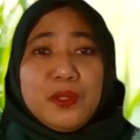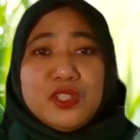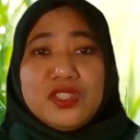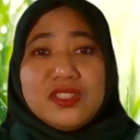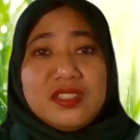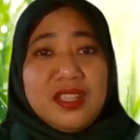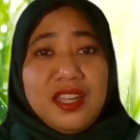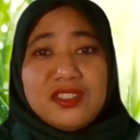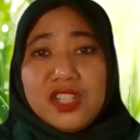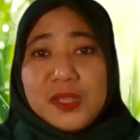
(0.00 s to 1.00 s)
purchasing,
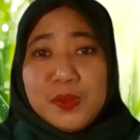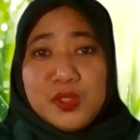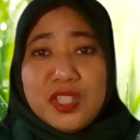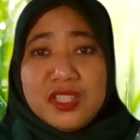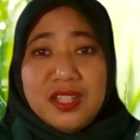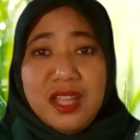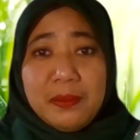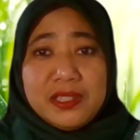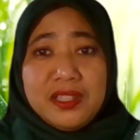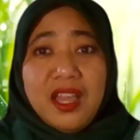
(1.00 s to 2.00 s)
and transportation
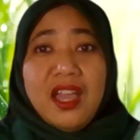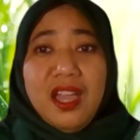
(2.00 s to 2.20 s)
habits,